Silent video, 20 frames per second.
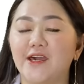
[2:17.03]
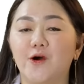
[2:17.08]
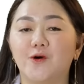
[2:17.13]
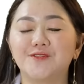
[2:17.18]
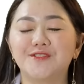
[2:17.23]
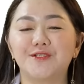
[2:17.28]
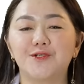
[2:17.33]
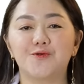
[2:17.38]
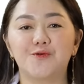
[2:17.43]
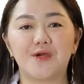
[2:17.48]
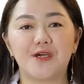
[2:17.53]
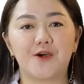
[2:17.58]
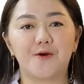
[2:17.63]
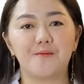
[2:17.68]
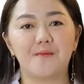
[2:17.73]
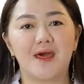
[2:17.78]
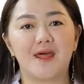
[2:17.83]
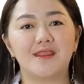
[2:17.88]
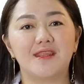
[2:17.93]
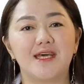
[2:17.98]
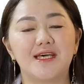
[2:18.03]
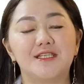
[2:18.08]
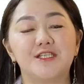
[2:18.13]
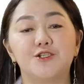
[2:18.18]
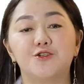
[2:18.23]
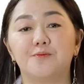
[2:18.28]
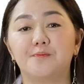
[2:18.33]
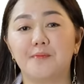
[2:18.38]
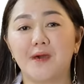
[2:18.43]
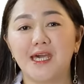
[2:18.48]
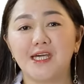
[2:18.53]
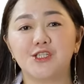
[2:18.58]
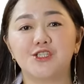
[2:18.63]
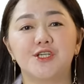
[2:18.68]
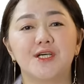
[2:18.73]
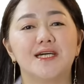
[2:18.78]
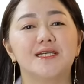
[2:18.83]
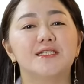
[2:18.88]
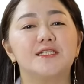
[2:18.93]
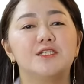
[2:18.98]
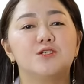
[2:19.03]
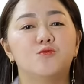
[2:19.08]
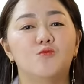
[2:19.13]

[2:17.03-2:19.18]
also recommend this to patients